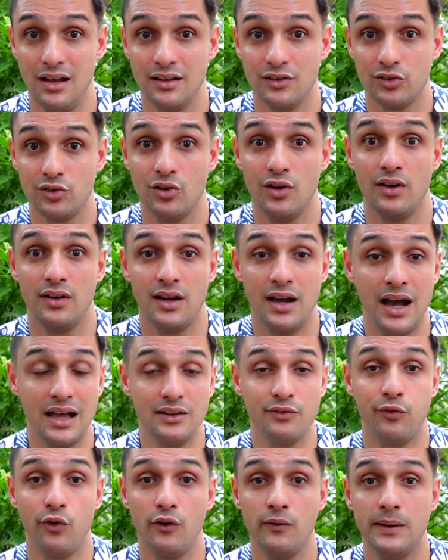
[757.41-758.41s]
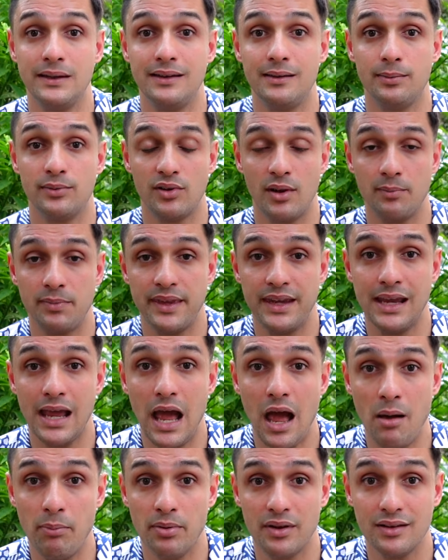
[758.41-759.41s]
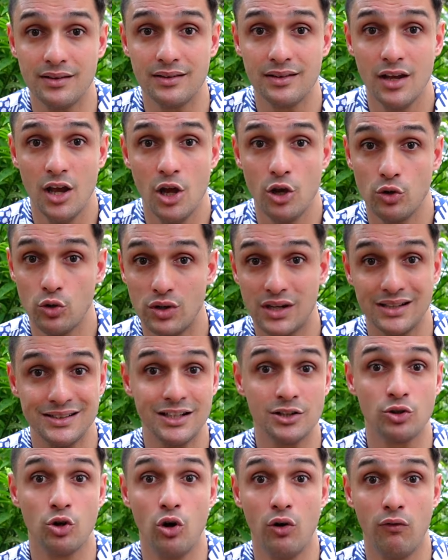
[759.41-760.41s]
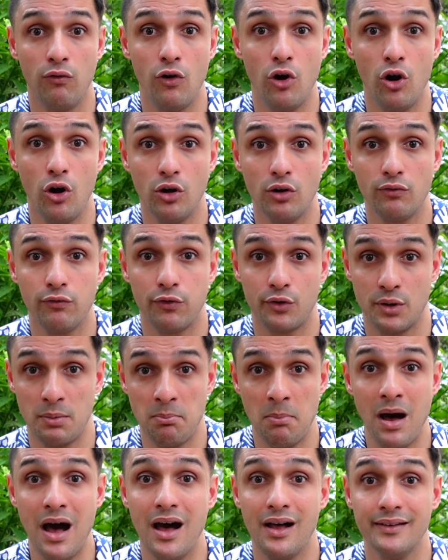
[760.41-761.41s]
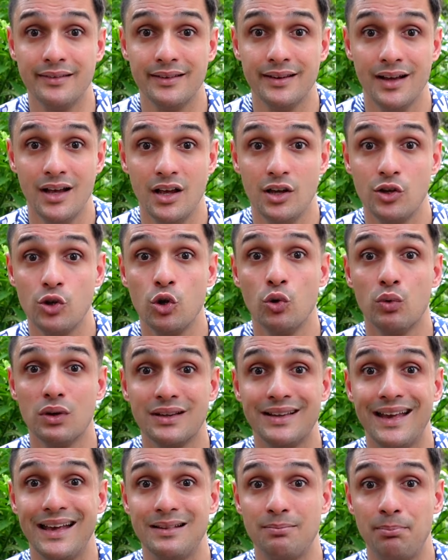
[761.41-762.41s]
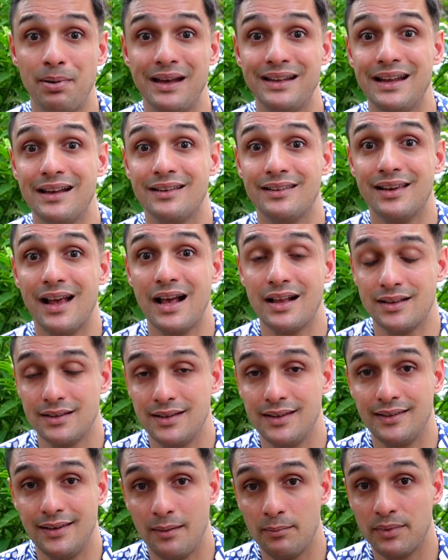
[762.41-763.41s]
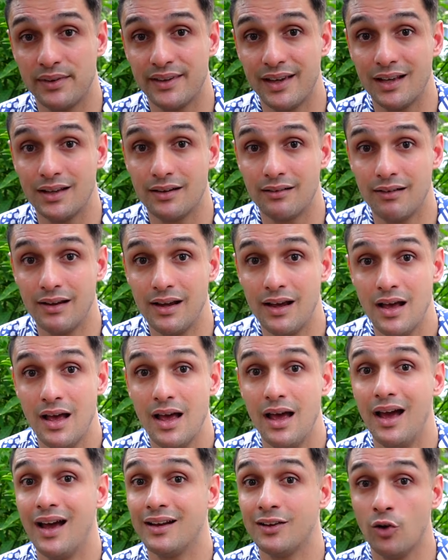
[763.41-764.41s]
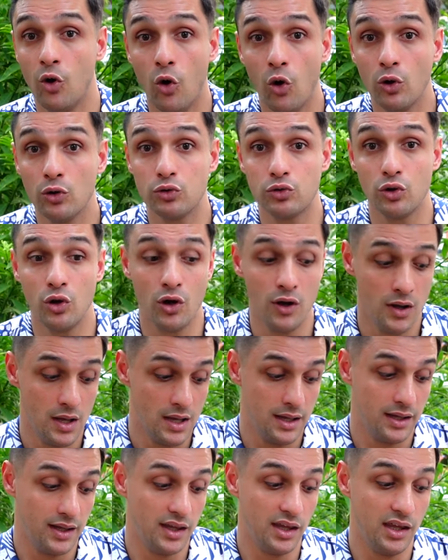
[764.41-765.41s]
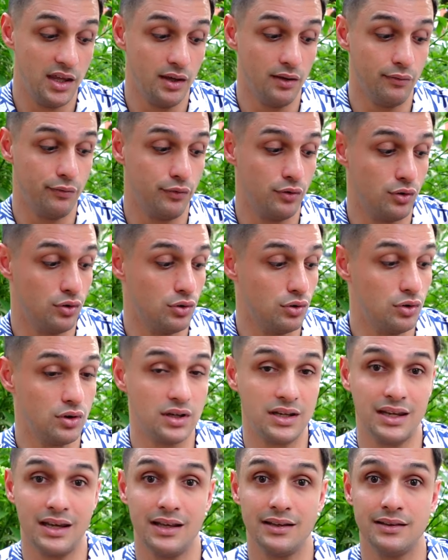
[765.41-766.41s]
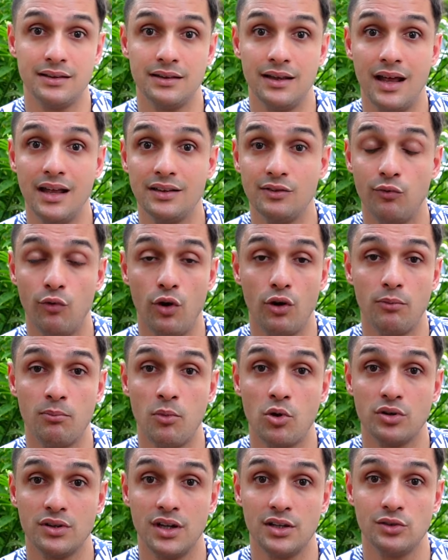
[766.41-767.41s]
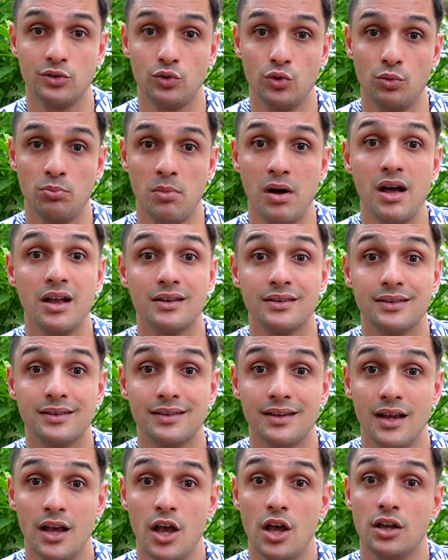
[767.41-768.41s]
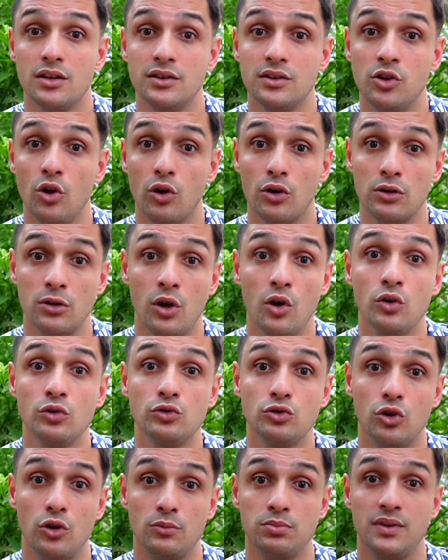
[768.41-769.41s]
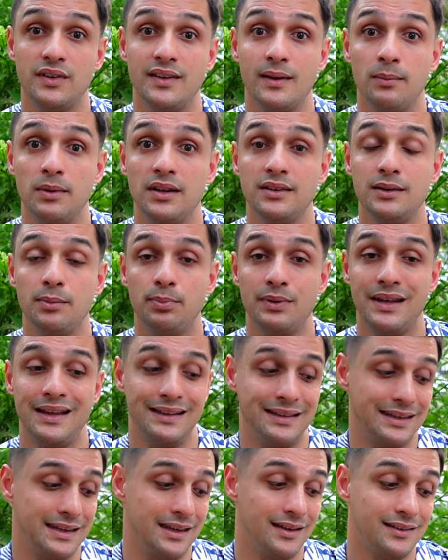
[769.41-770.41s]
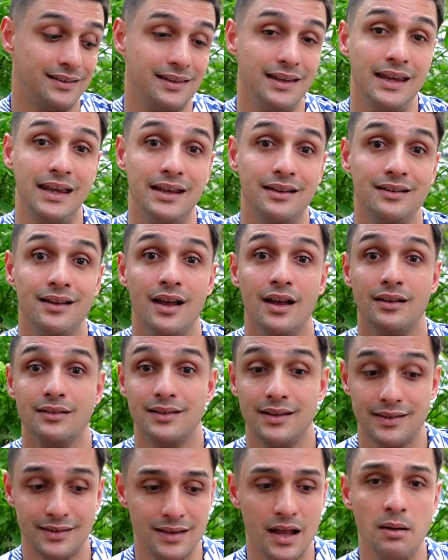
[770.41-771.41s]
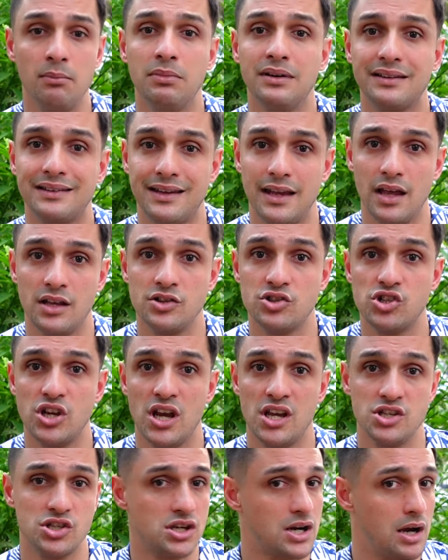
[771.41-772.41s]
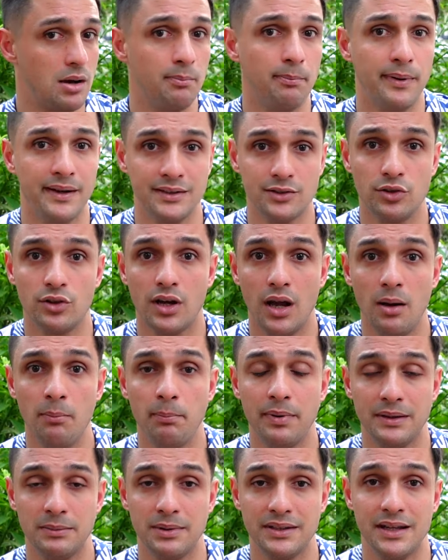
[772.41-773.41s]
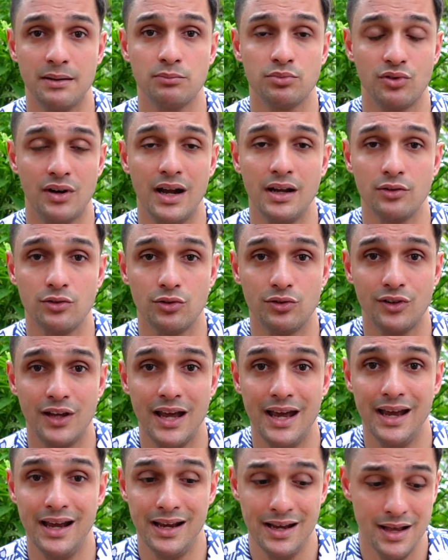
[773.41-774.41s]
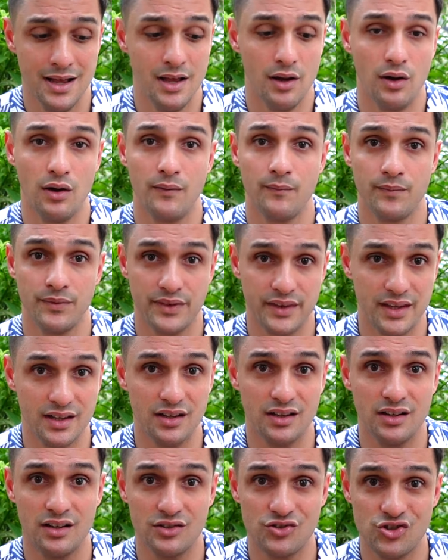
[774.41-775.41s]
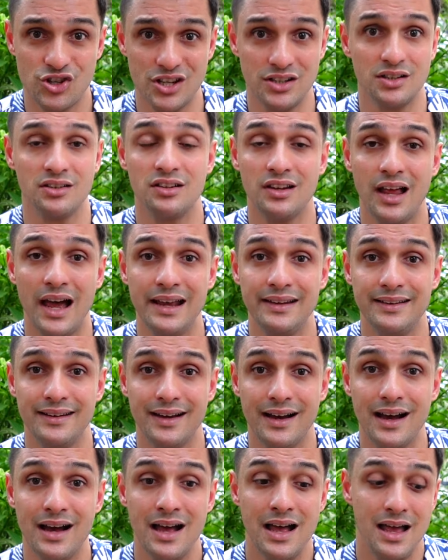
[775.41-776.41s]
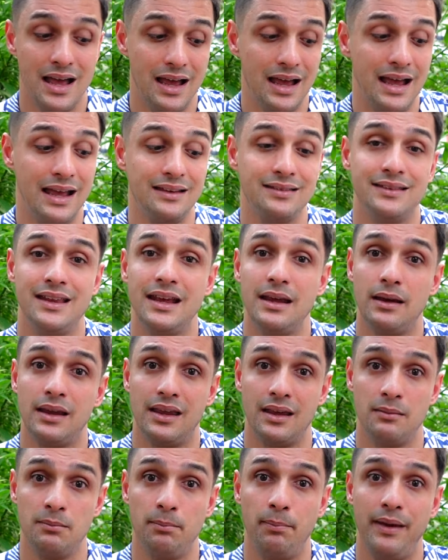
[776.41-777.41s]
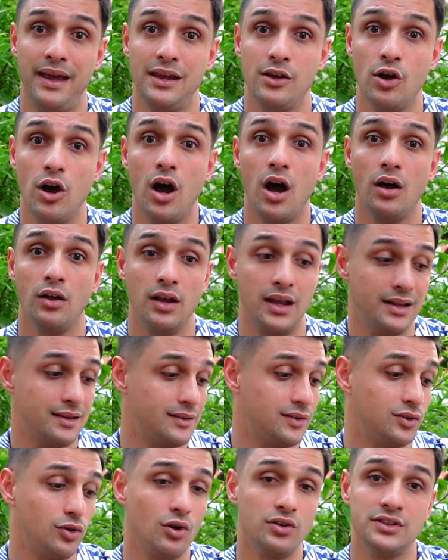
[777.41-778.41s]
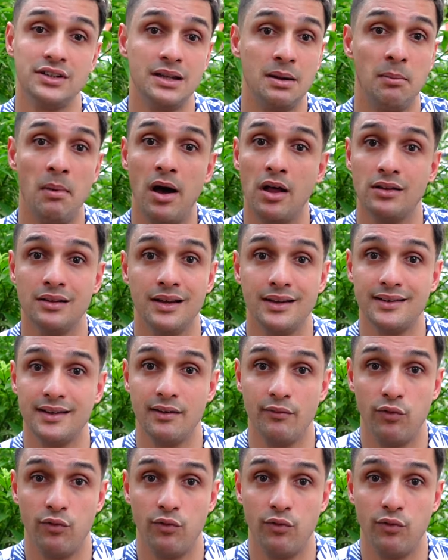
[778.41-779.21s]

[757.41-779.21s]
So God forbid if something happens, you cannot go work for a month, you will get paid exactly the same salary. And also, if you cannot work more than two months, your long-term disability plan kicks in. These numbers can change company to company, but I'm trying to say the general idea and they can pay you and certain amount, let's say